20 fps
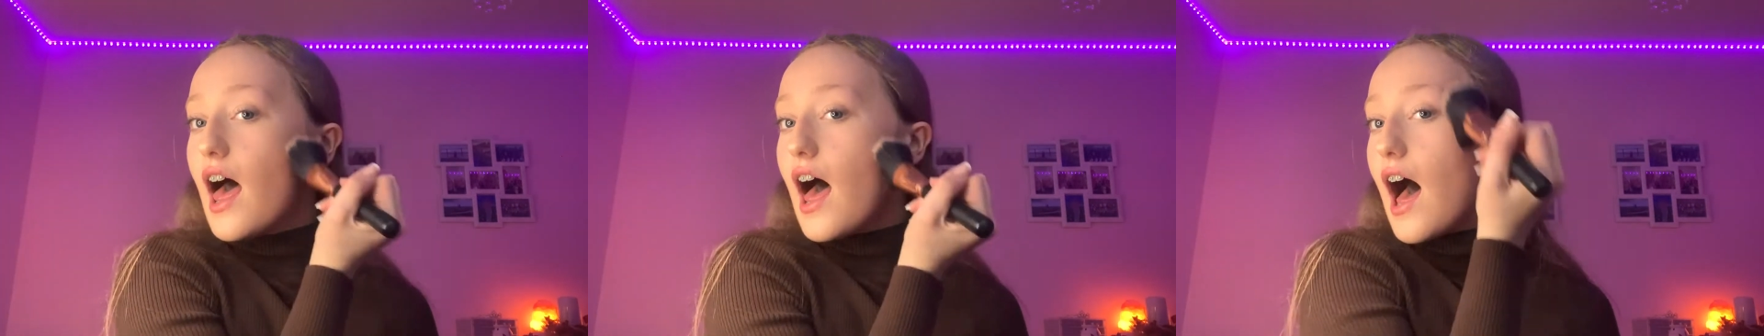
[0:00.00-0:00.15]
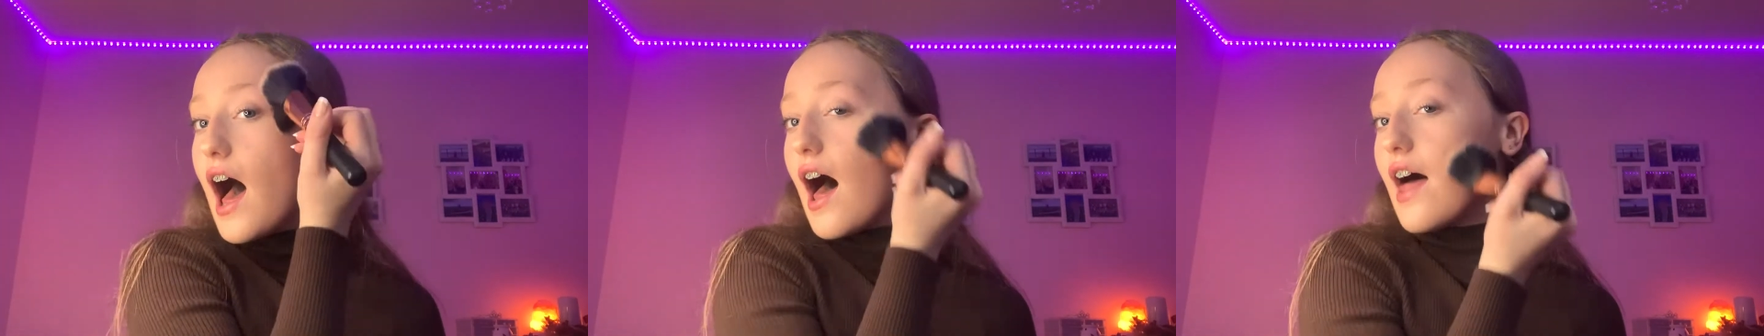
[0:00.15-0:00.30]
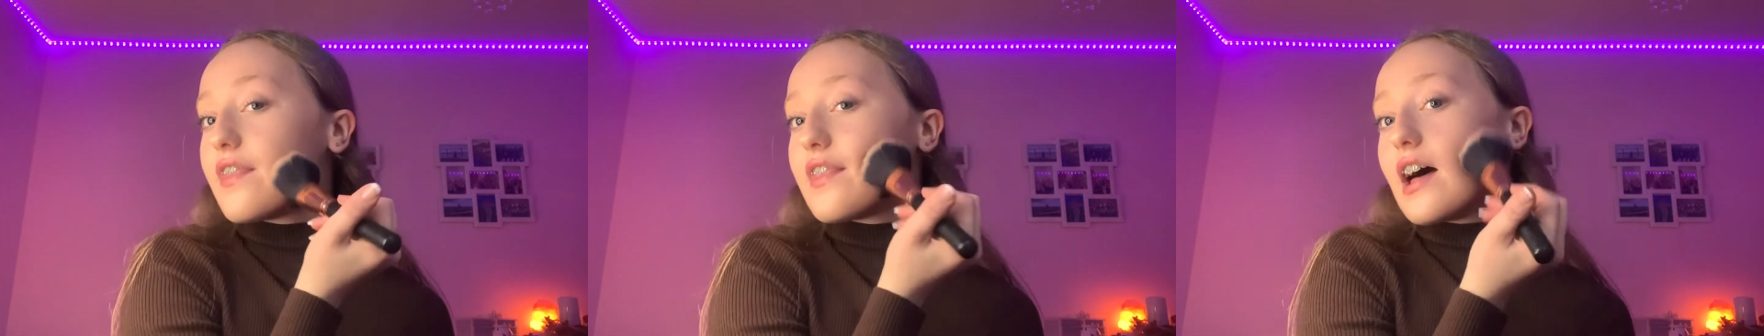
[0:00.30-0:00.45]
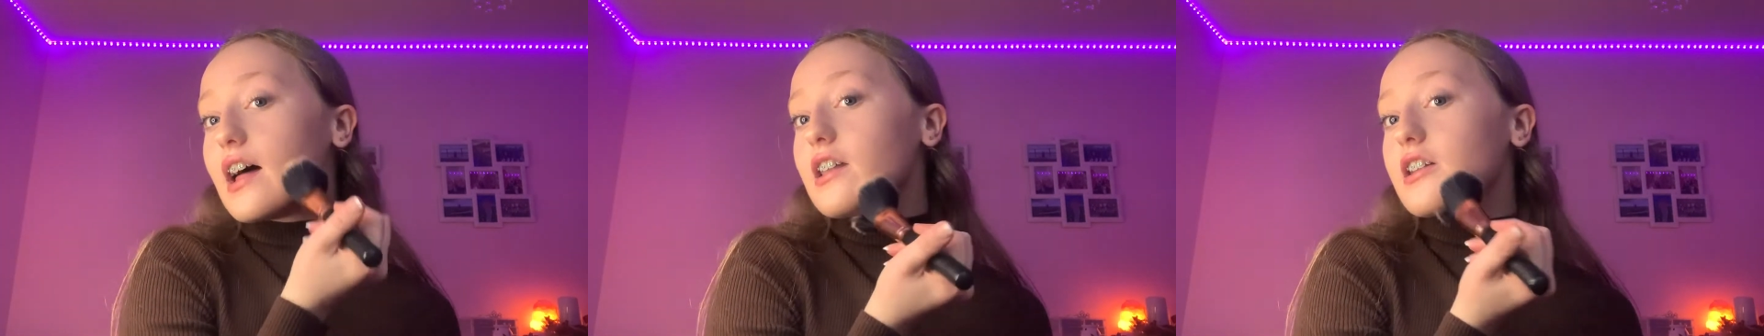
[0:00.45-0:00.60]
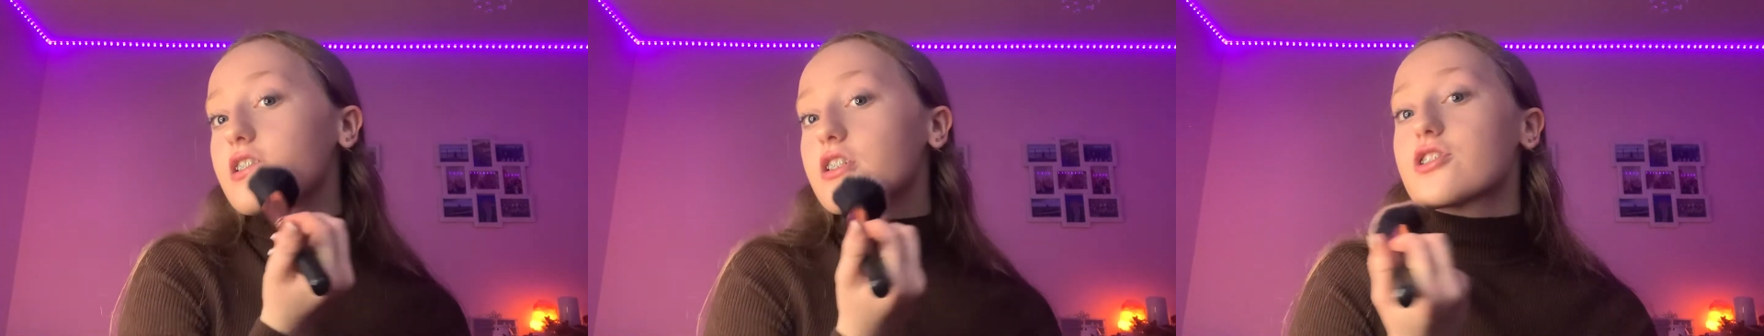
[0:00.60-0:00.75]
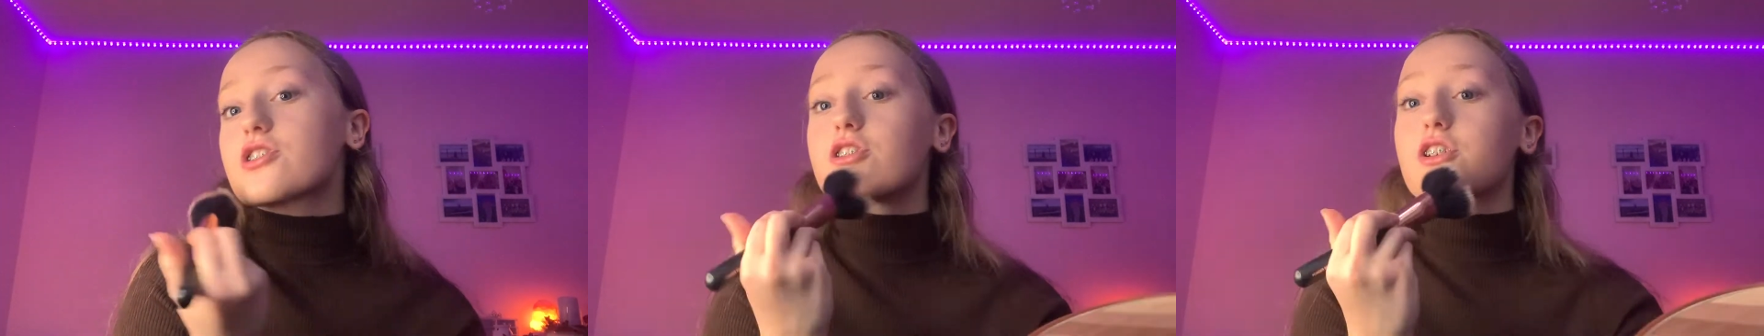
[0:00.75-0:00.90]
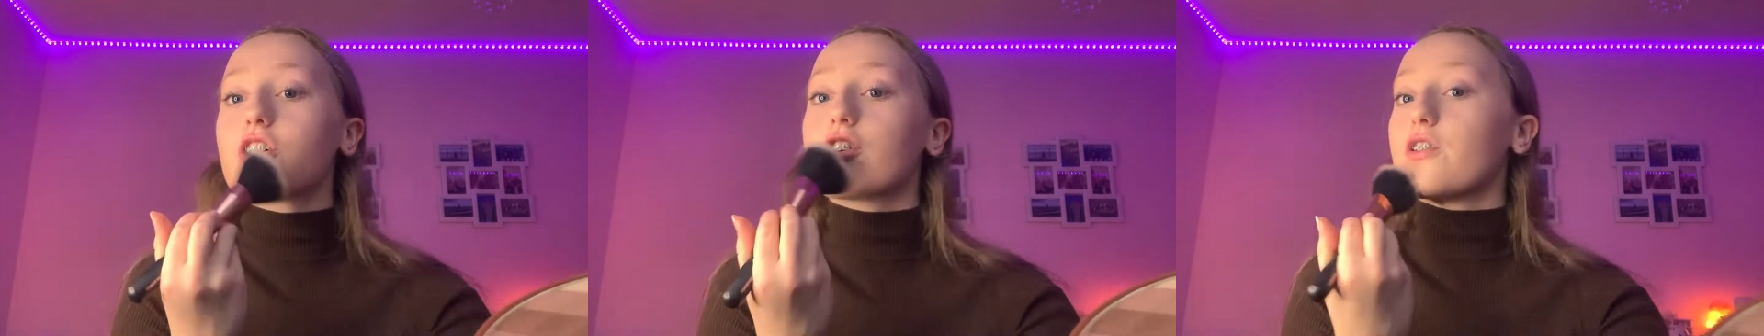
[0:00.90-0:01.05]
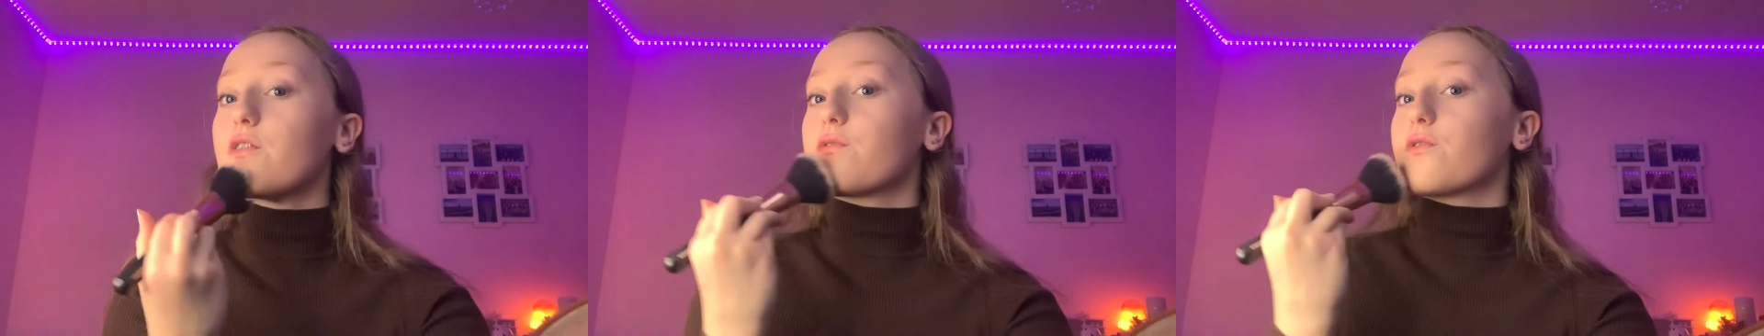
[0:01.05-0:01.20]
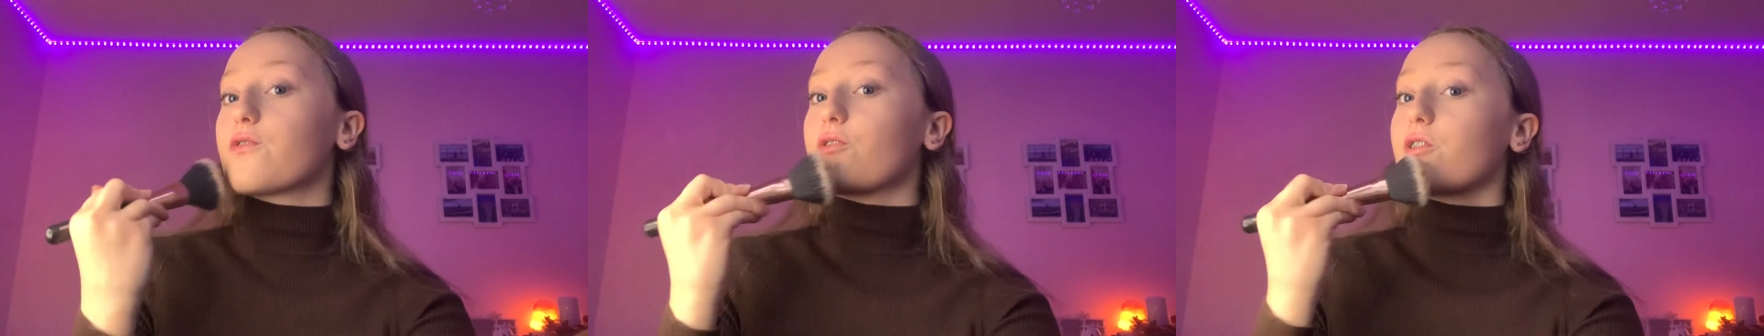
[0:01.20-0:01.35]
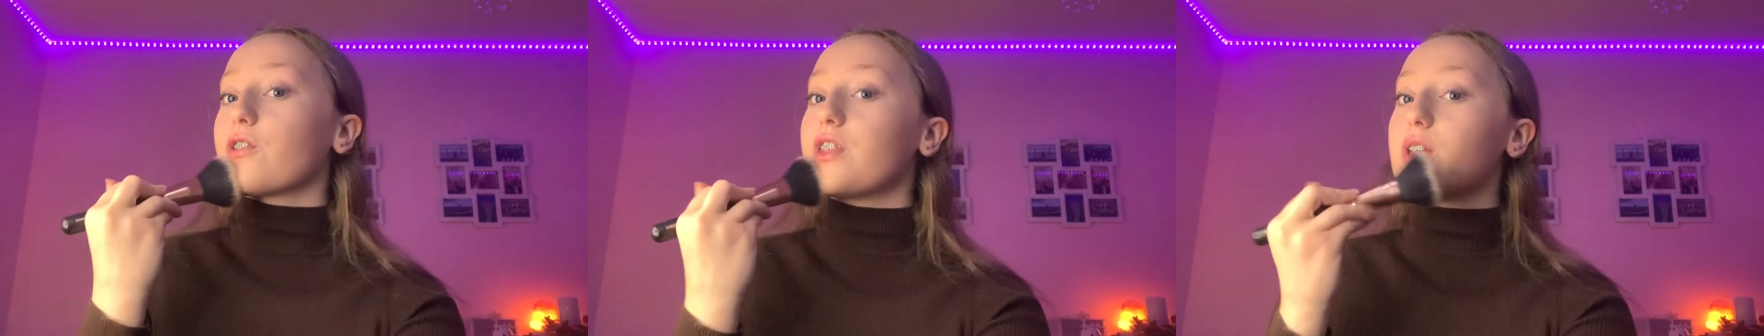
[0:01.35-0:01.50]
And that looks good
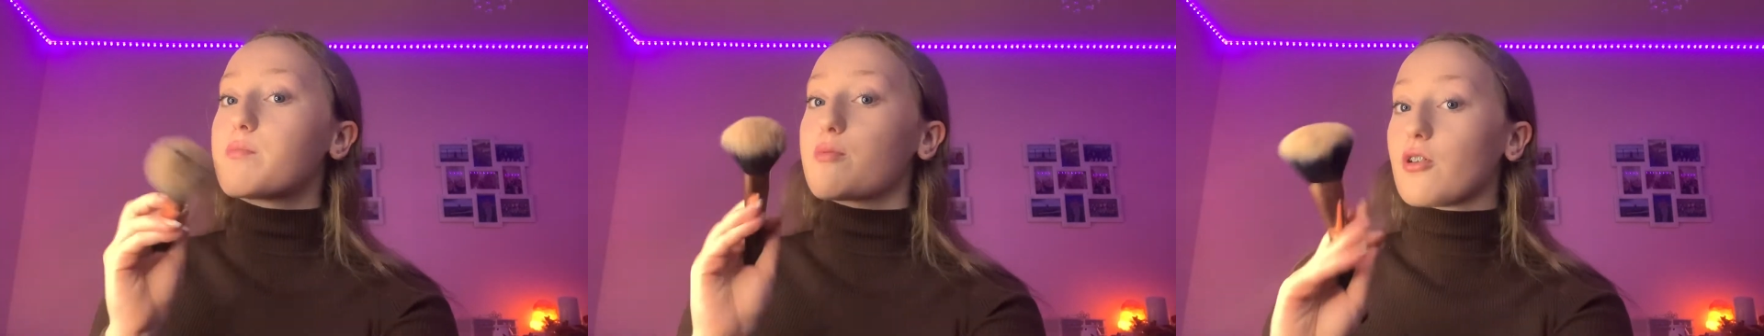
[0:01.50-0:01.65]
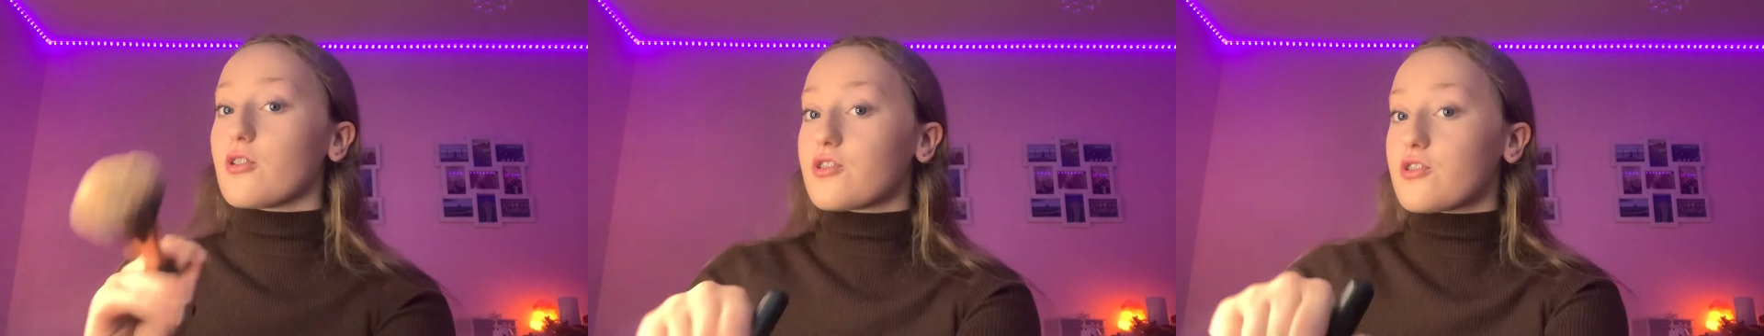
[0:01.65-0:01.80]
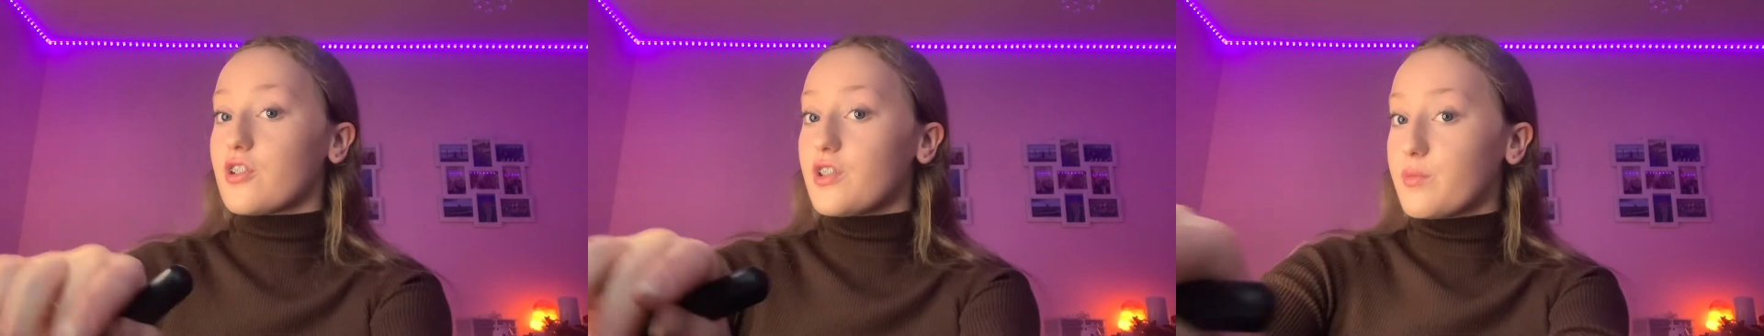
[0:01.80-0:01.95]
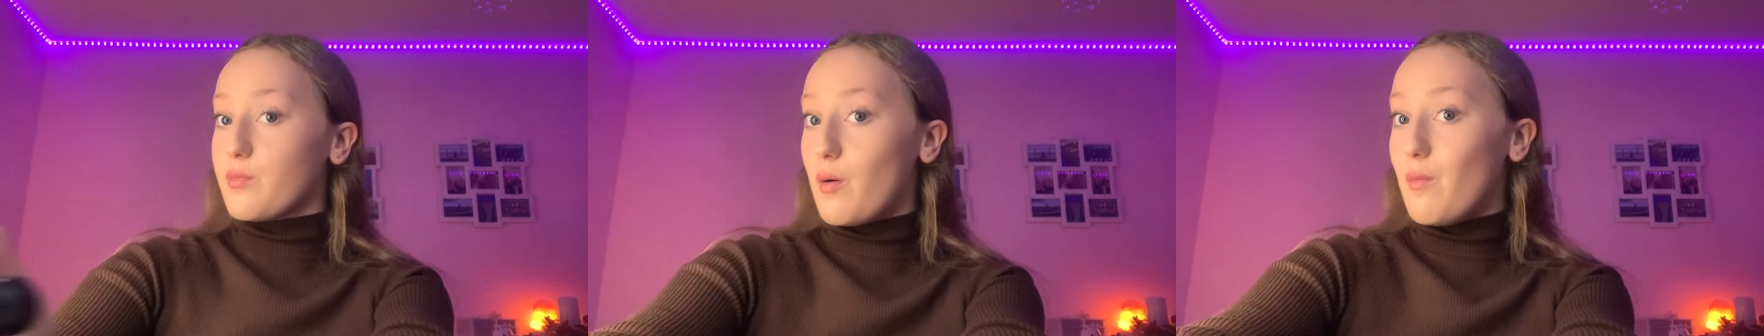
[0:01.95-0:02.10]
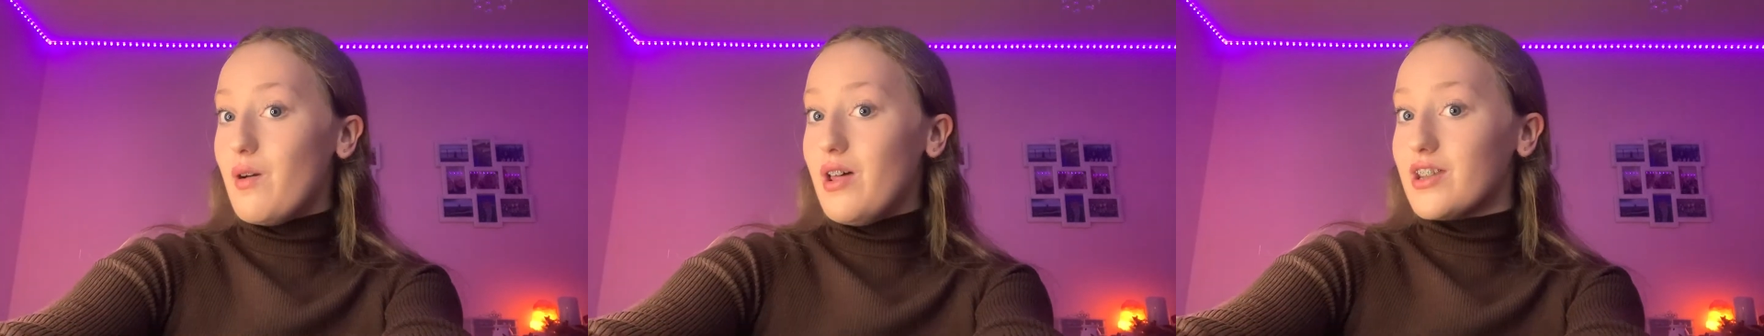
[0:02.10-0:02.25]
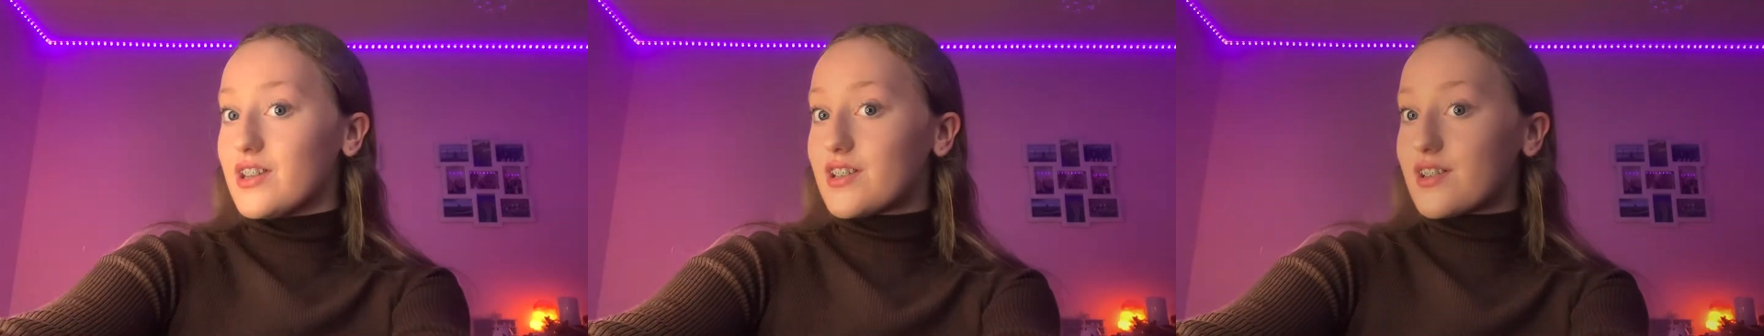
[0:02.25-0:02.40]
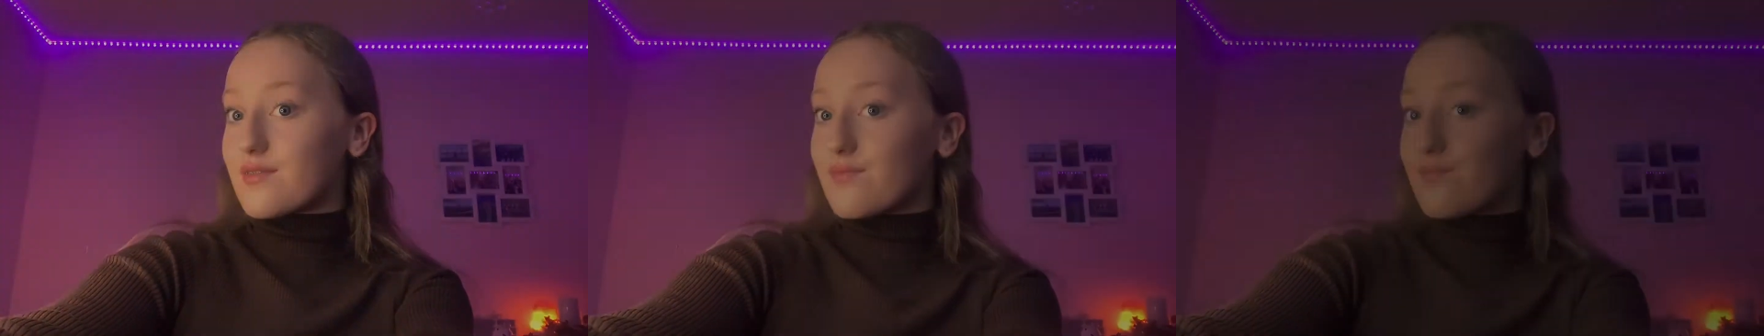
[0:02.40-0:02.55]
for the bronzer at the moment.